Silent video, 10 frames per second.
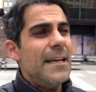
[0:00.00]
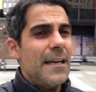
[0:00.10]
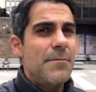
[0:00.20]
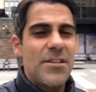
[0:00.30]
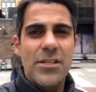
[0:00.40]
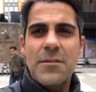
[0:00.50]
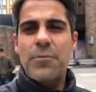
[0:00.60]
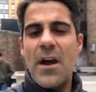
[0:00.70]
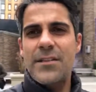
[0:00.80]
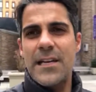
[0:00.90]
admissions
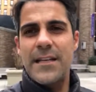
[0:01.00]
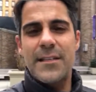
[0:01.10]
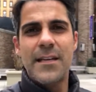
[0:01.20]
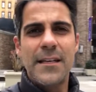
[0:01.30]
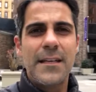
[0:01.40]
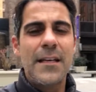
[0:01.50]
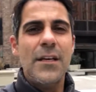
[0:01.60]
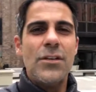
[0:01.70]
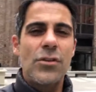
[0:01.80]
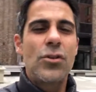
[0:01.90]
process.
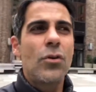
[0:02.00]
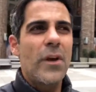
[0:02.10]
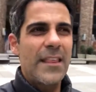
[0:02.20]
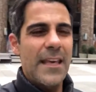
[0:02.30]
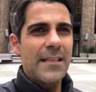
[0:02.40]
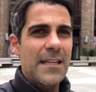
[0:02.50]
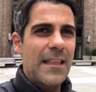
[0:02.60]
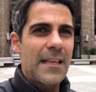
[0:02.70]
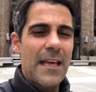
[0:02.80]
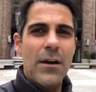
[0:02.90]
So 2 quick things I
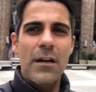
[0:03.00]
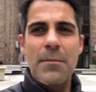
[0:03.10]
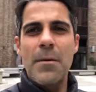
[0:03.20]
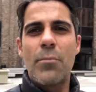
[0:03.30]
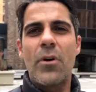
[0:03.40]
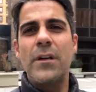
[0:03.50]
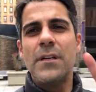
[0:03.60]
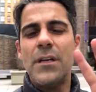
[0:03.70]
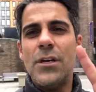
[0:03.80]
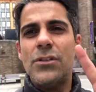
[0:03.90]
think that are going to be important.
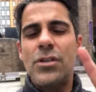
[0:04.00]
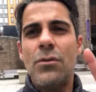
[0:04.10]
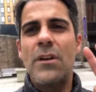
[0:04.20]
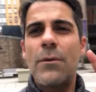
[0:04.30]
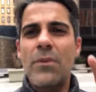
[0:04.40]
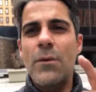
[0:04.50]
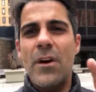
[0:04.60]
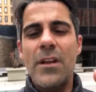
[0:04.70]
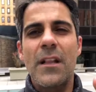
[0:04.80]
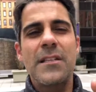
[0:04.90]
2, and I really
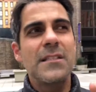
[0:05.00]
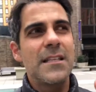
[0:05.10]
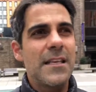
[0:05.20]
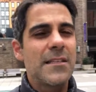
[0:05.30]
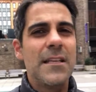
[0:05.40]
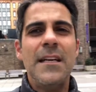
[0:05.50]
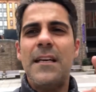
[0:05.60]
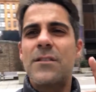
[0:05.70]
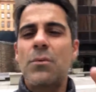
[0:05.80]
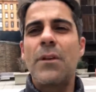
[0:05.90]
want you to listen to this.
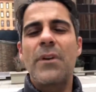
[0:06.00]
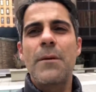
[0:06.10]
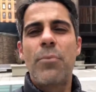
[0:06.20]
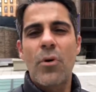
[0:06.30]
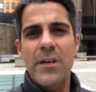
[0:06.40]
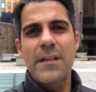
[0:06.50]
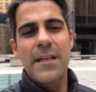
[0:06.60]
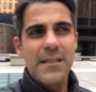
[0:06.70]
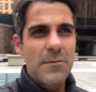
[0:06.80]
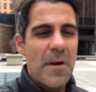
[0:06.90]
It's really, really important,
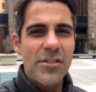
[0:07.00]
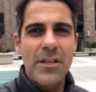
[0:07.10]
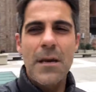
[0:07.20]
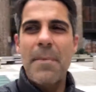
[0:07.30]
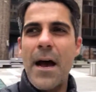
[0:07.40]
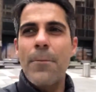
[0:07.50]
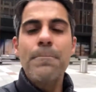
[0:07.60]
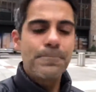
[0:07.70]
especially about